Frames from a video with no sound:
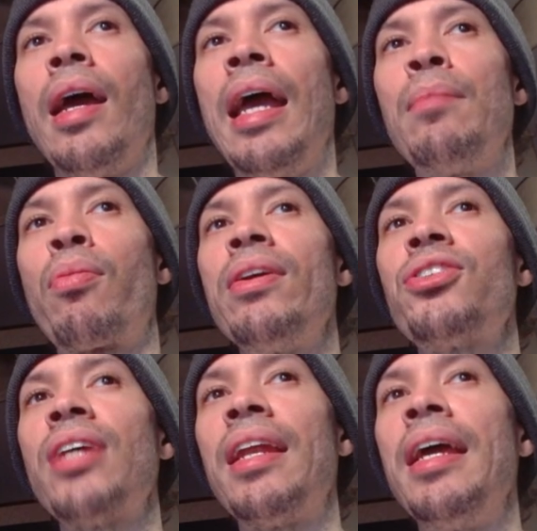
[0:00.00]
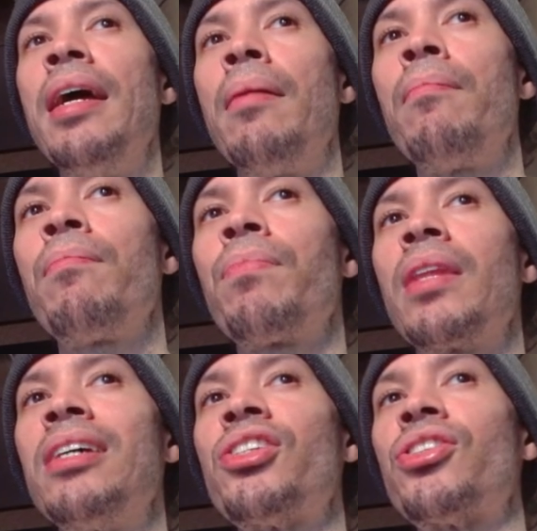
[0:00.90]
and preset M
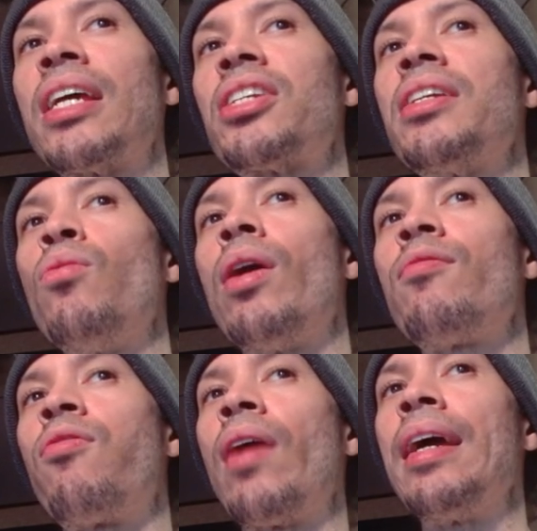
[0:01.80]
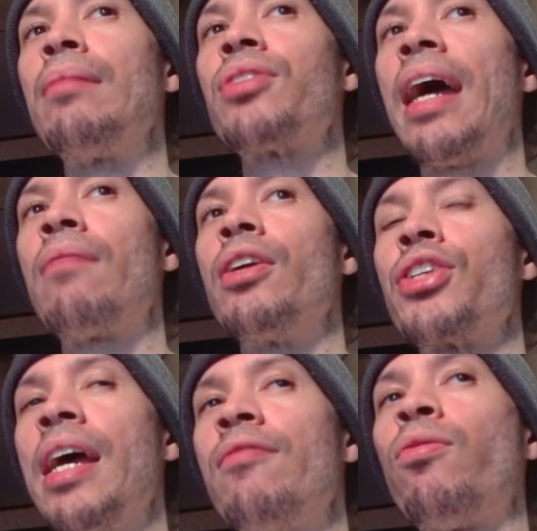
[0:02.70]
61 frames
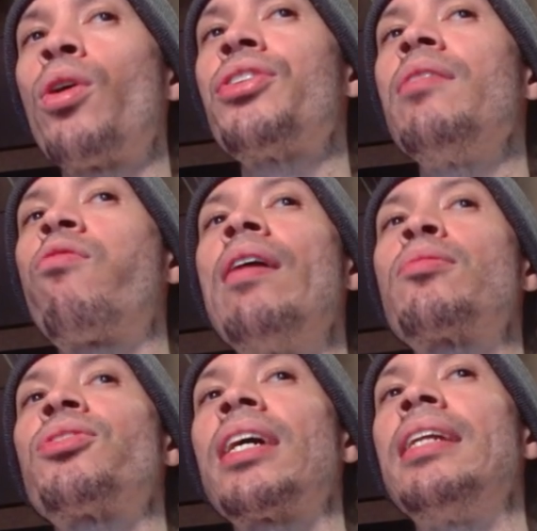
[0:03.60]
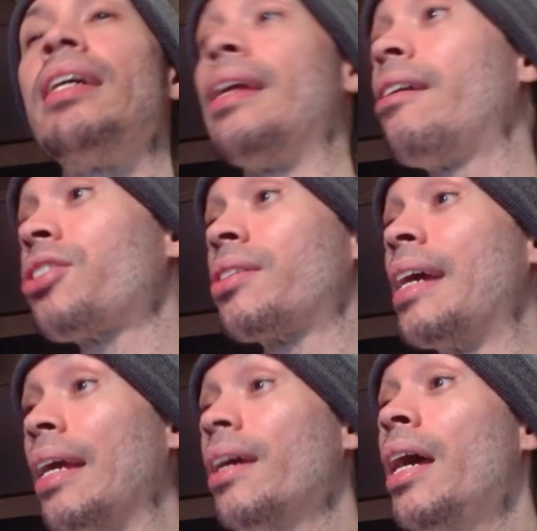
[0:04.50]
average, a 14 frames per second hit. Now here's the
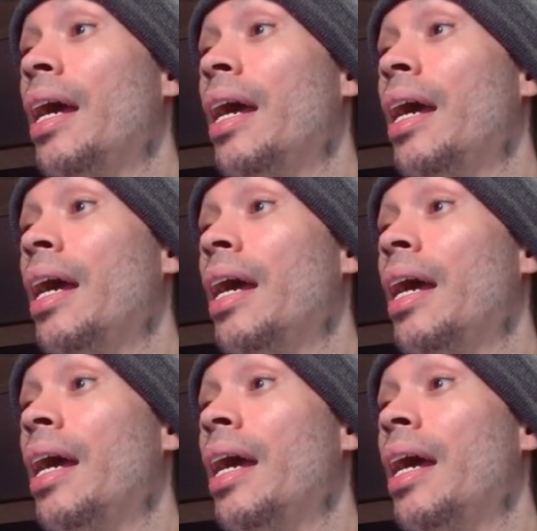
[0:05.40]
thing.